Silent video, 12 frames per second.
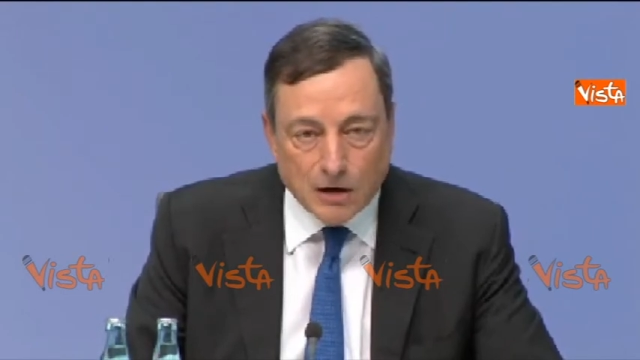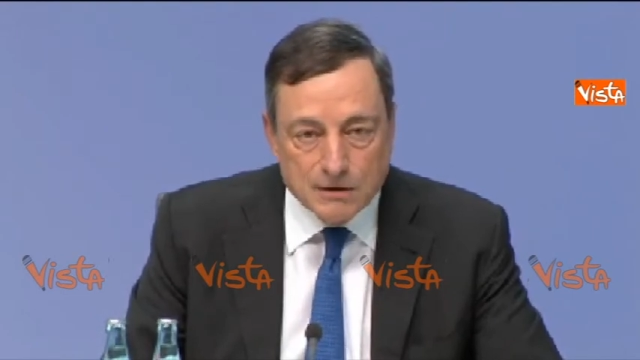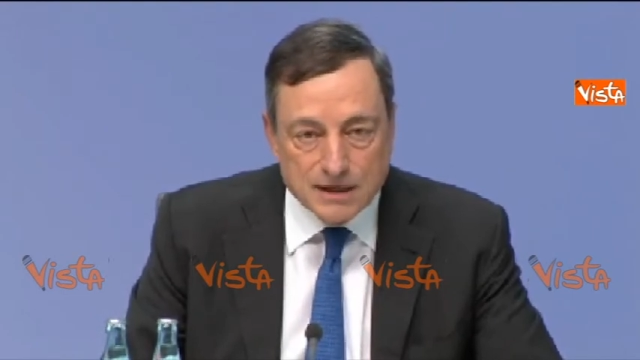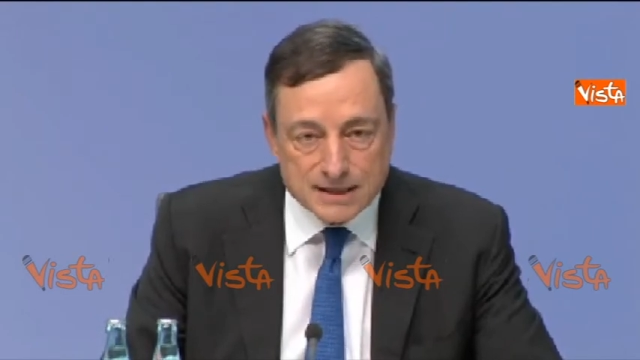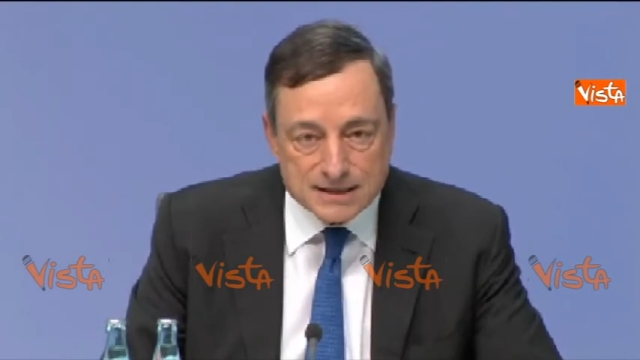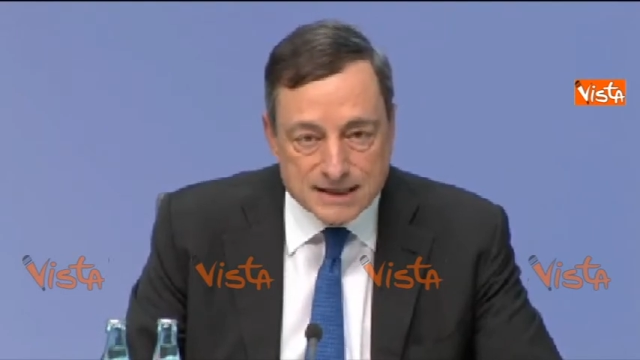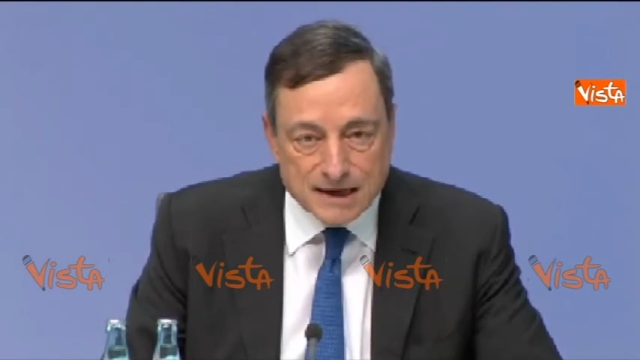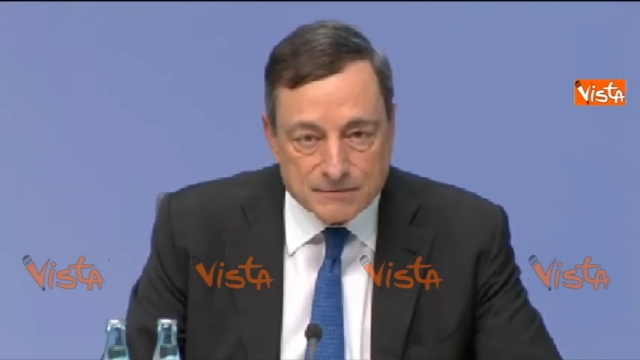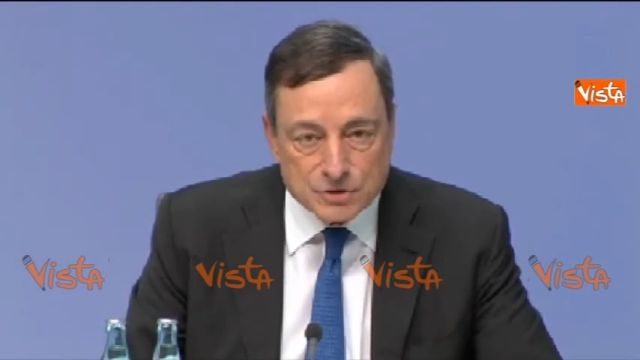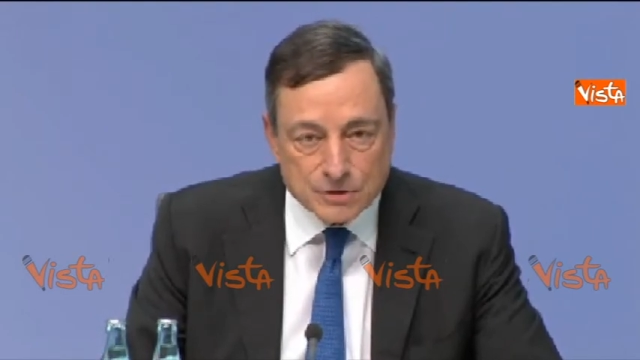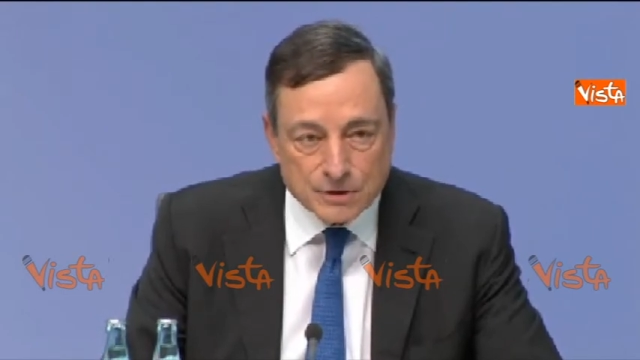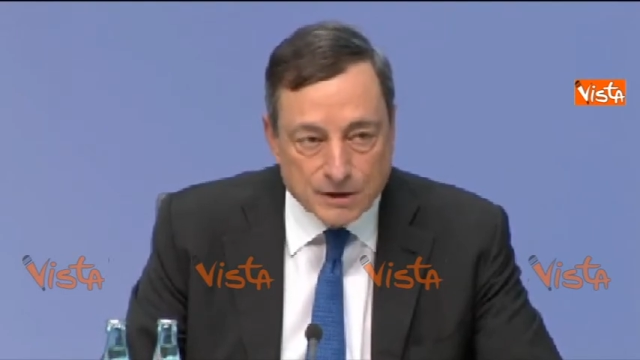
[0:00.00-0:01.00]
on the
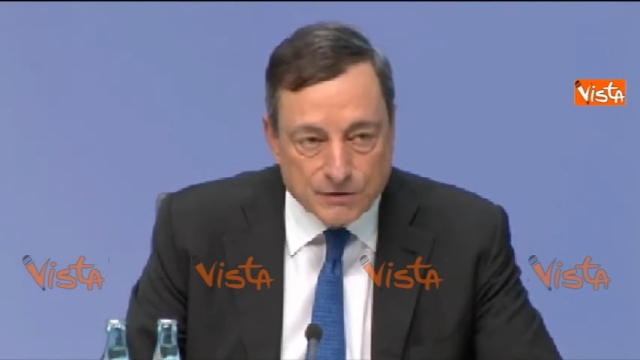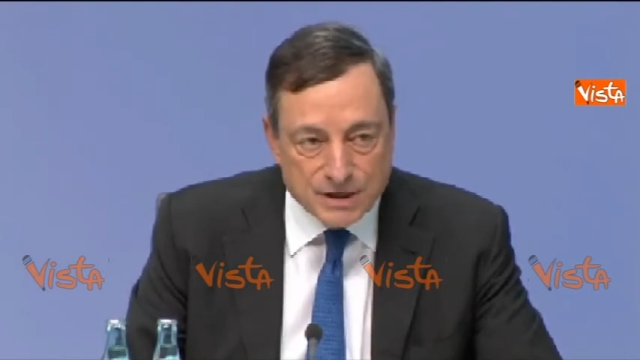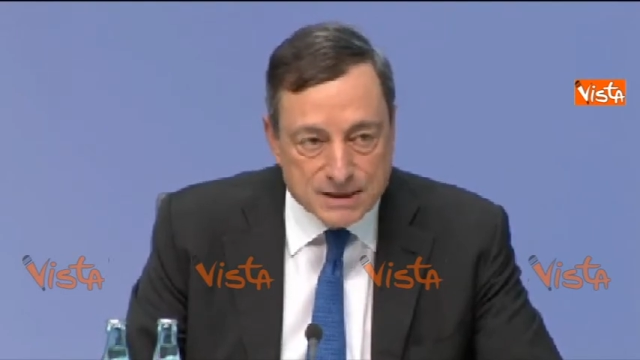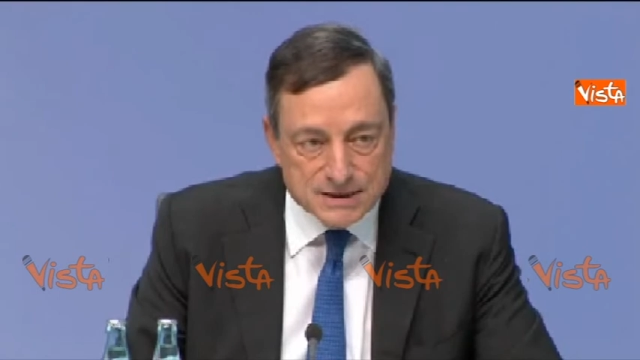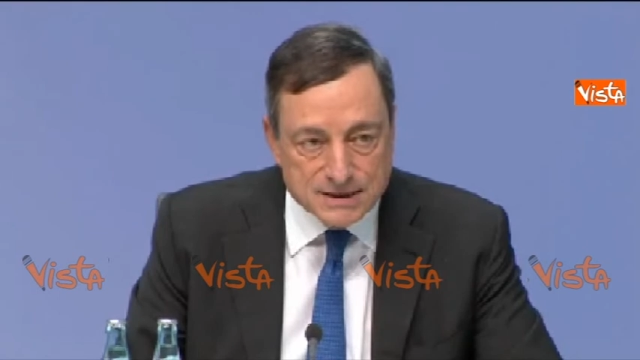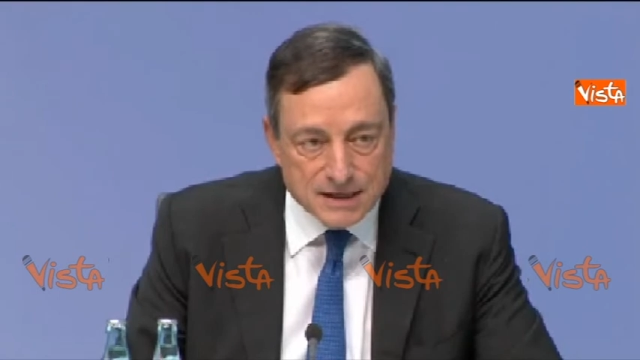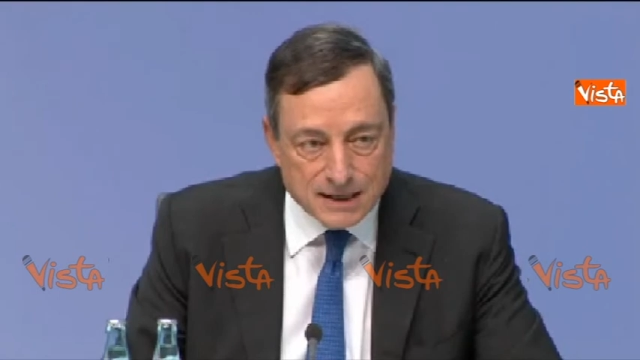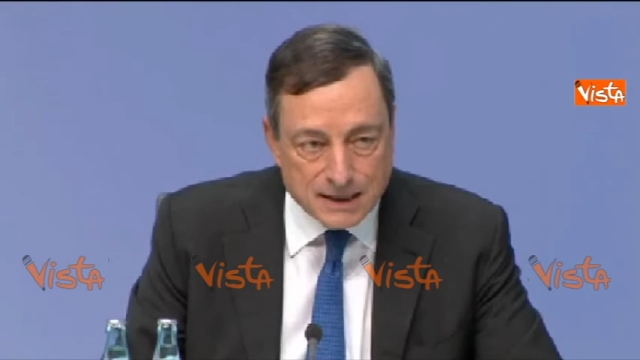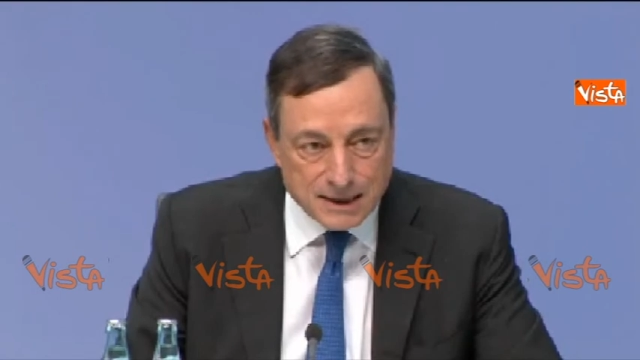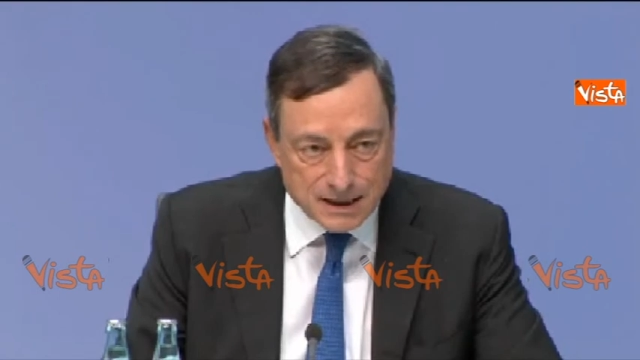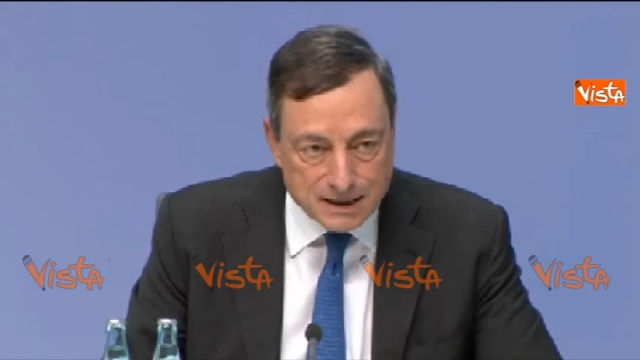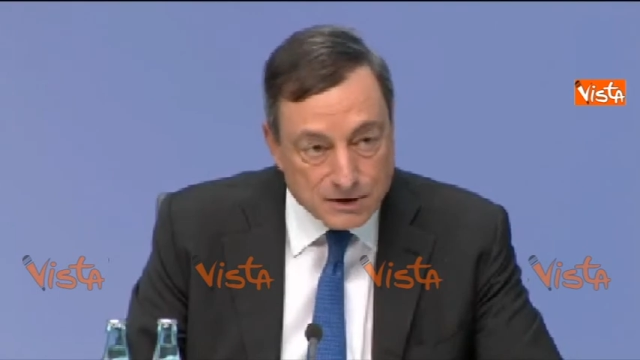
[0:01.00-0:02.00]
assumption that Greece
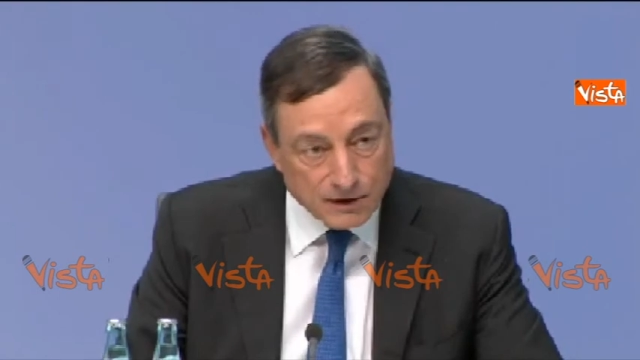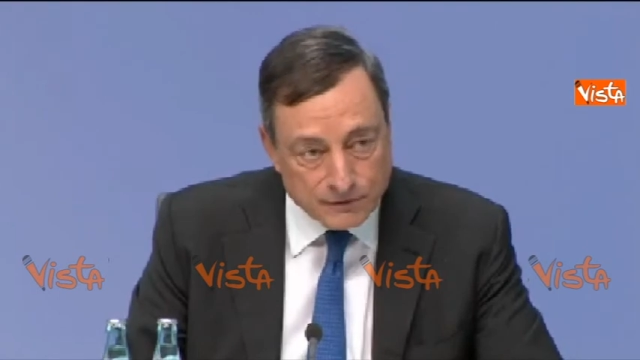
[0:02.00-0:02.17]
is,